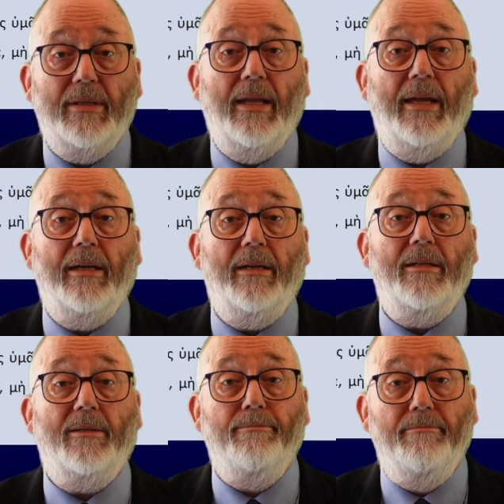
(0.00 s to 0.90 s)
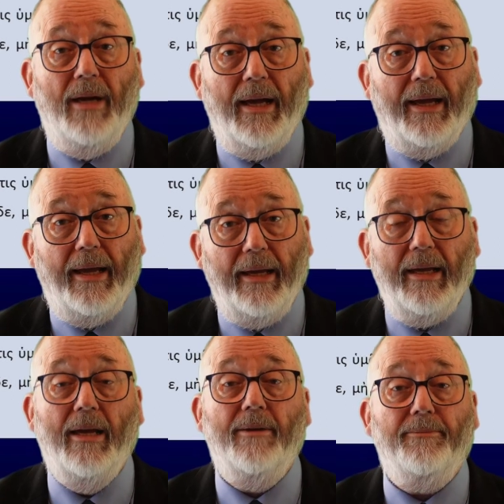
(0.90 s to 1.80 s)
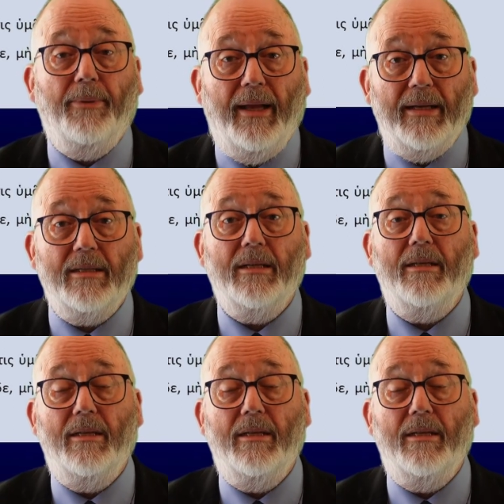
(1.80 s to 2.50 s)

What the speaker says: then it is may plus